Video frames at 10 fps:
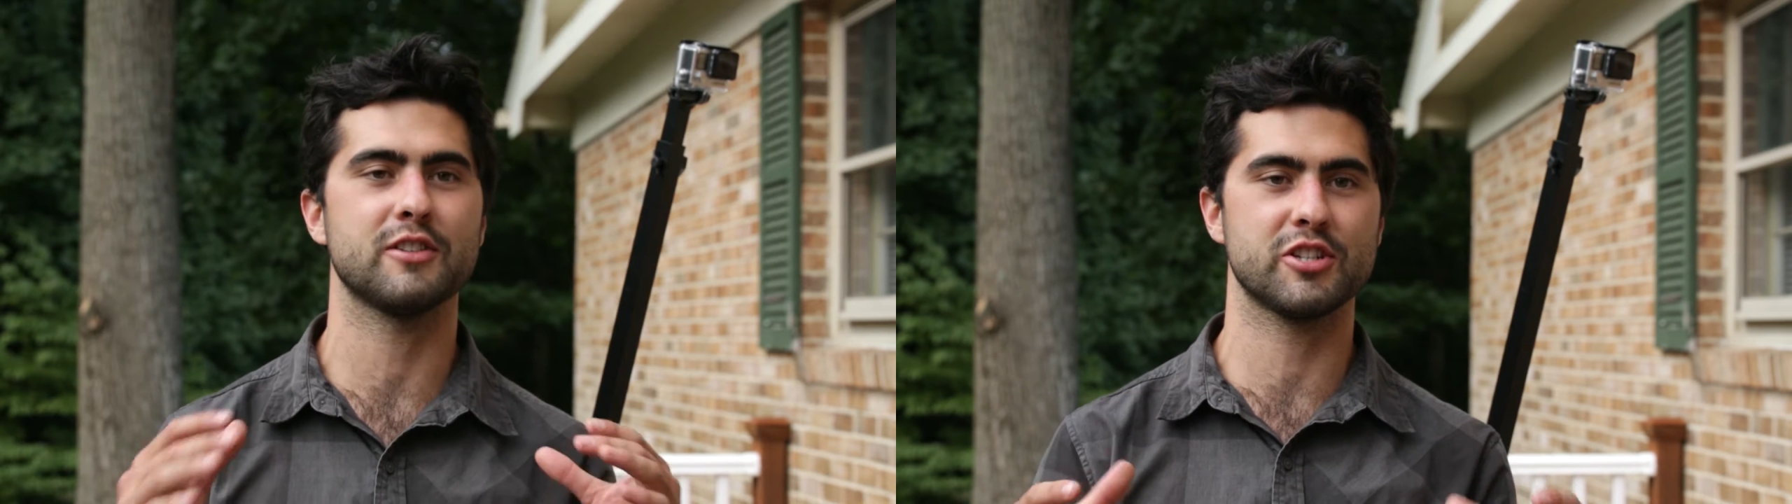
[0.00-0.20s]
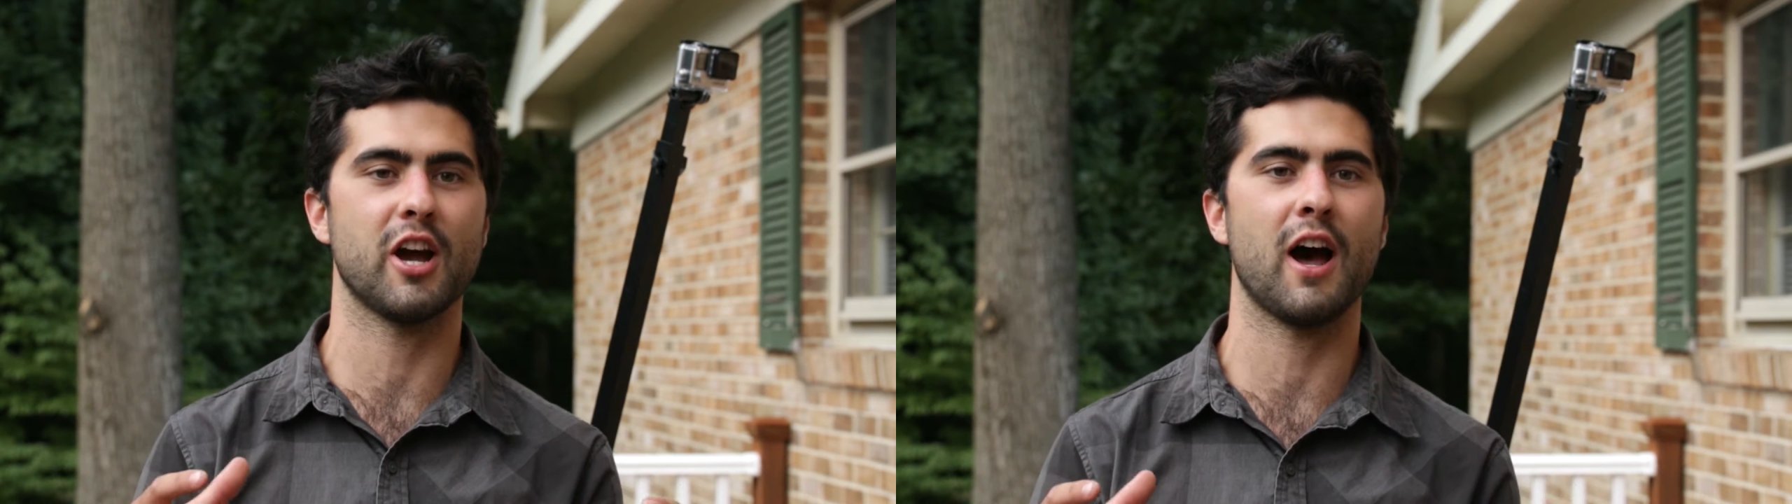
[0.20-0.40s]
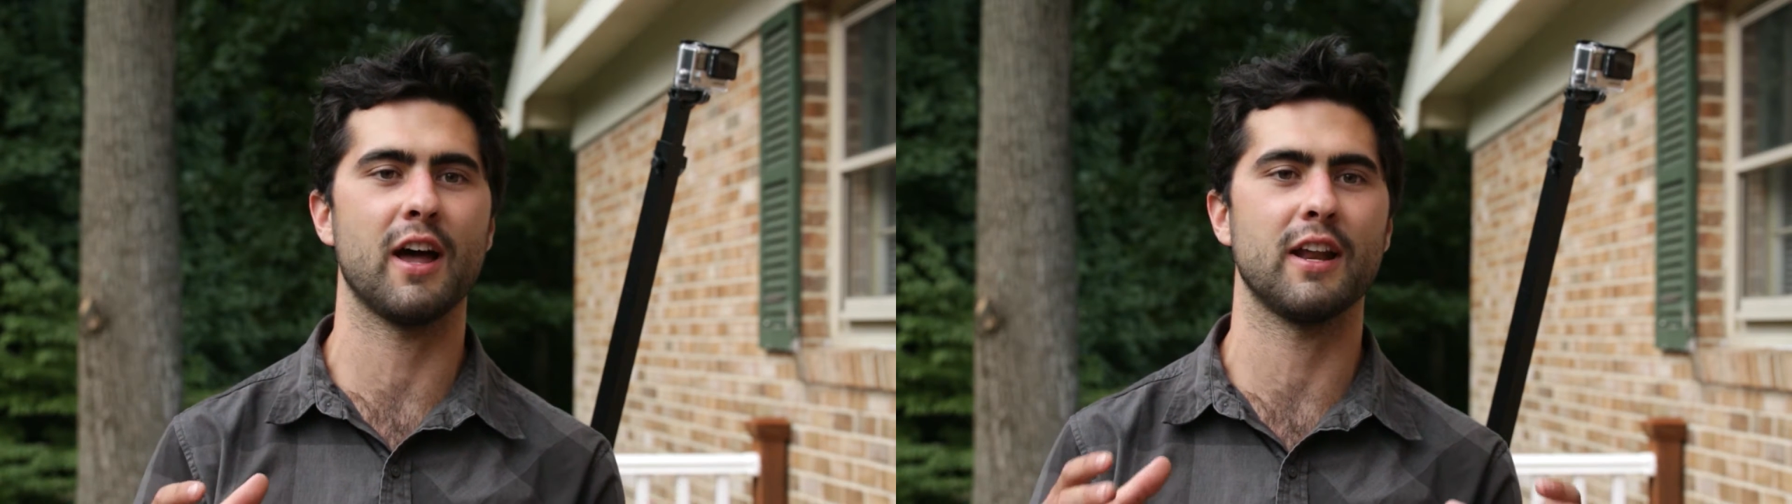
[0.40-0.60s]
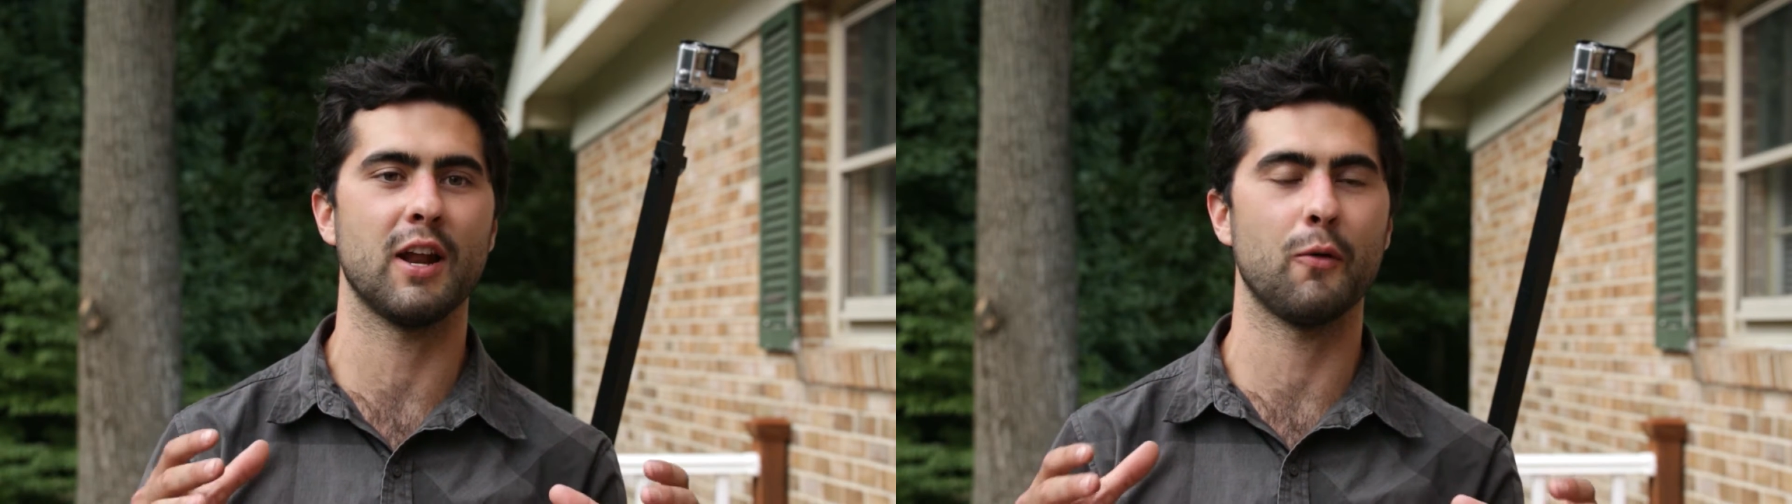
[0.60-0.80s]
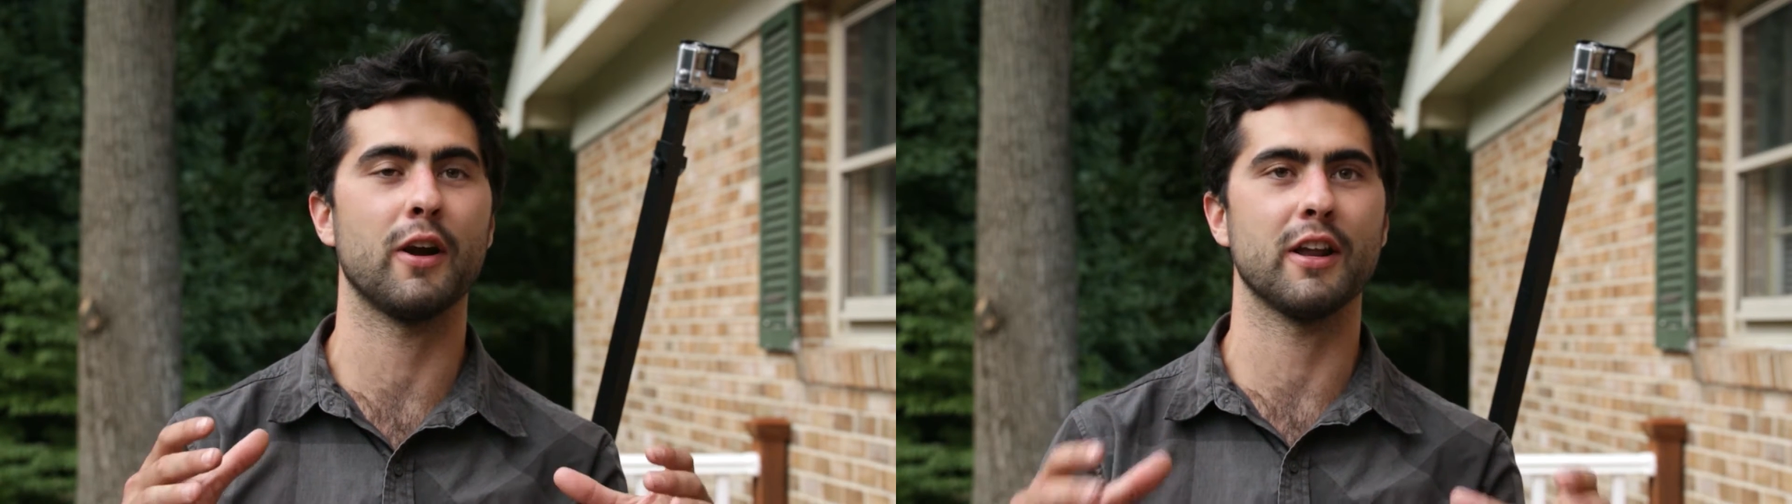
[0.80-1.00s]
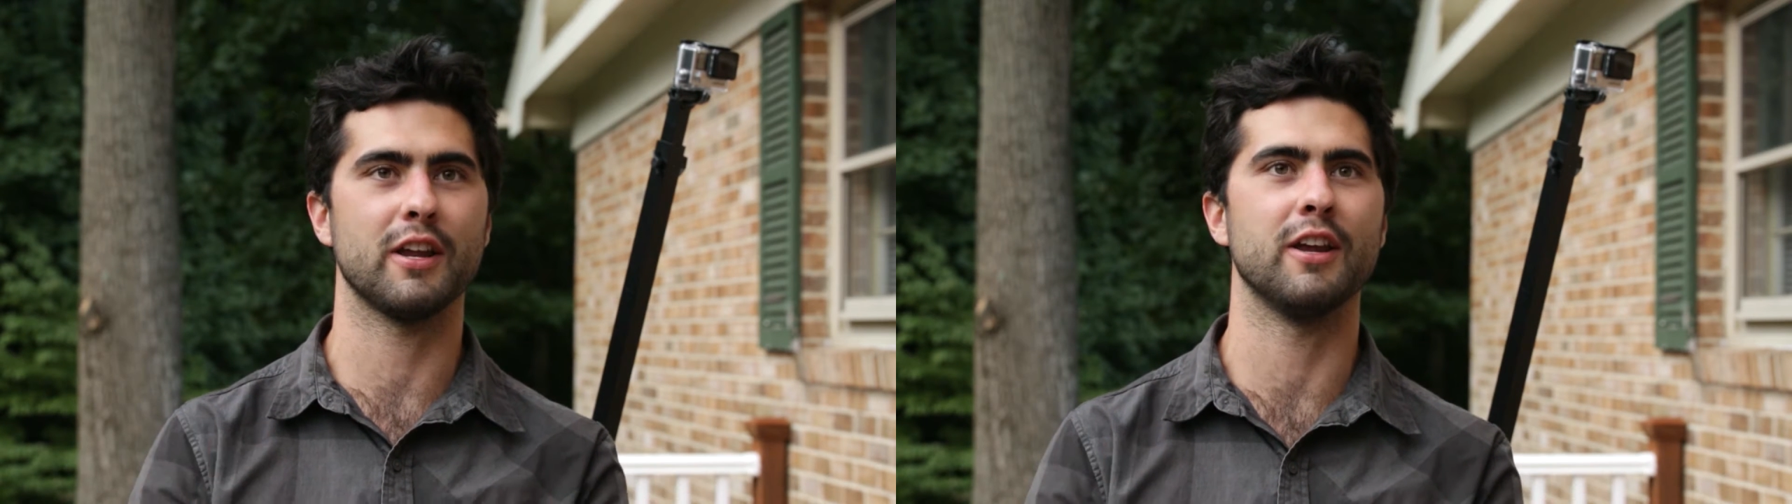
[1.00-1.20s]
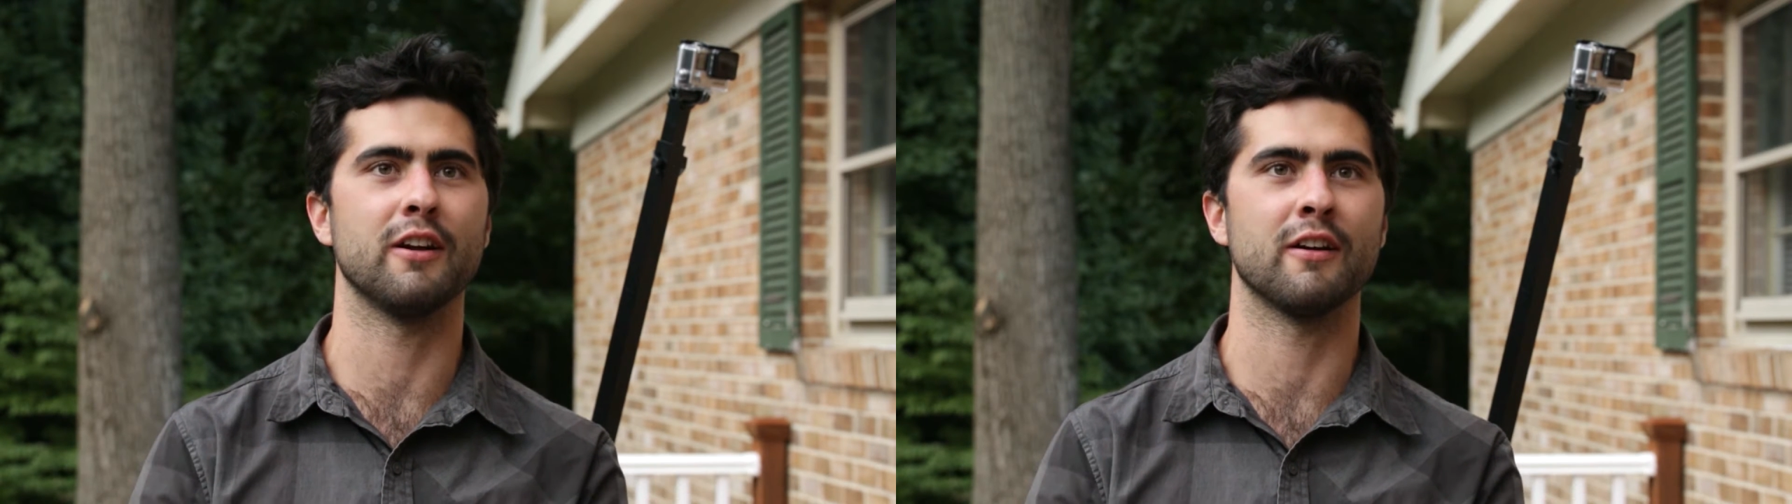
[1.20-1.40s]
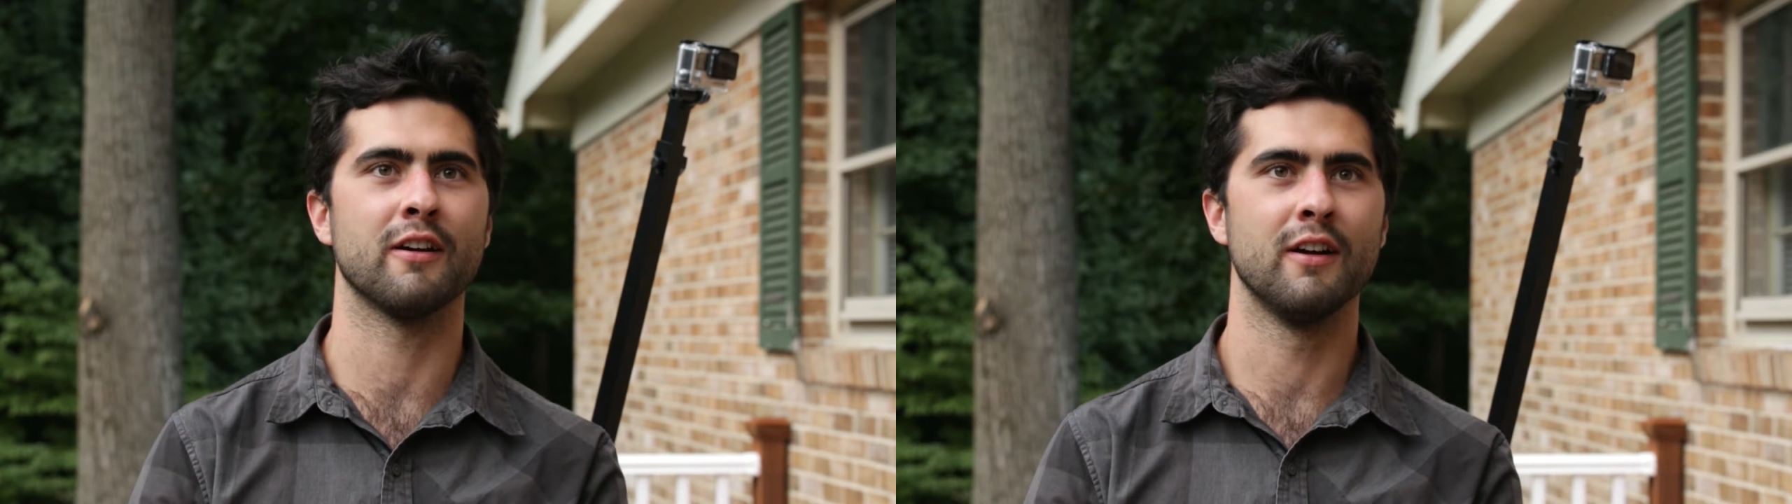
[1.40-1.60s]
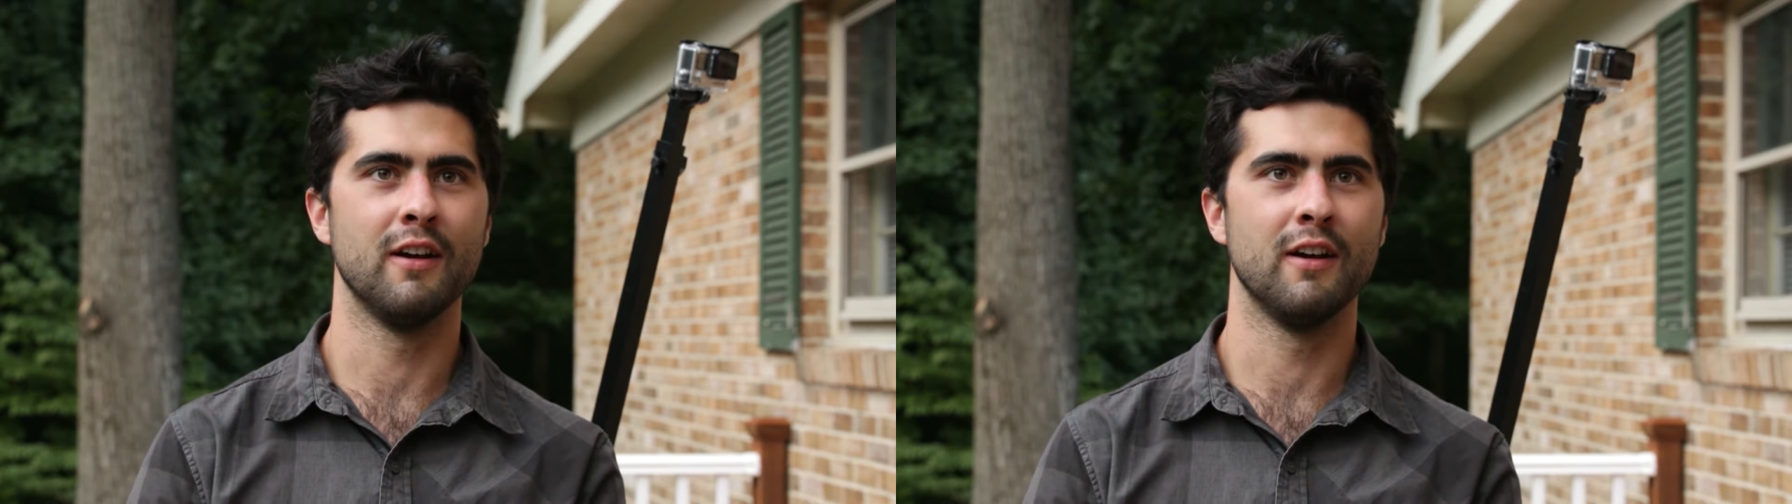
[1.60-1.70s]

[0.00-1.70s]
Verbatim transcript: shot and I want it here.